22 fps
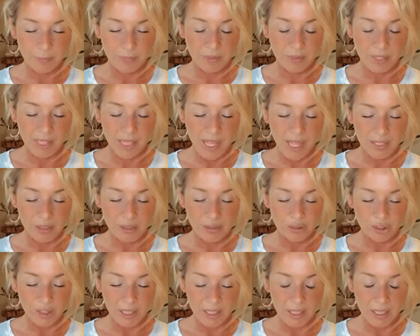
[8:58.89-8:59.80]
the
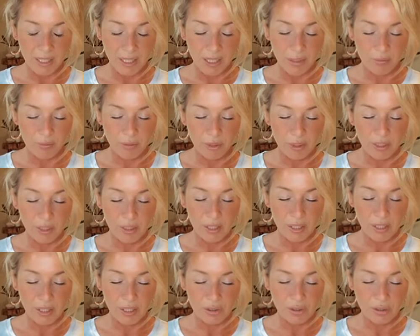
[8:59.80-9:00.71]
energy of
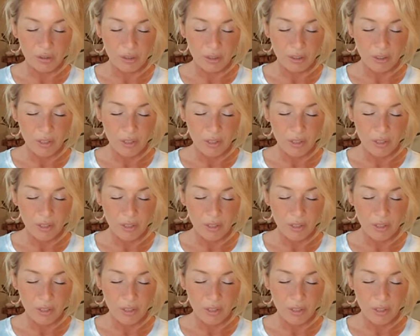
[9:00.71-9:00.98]
courage,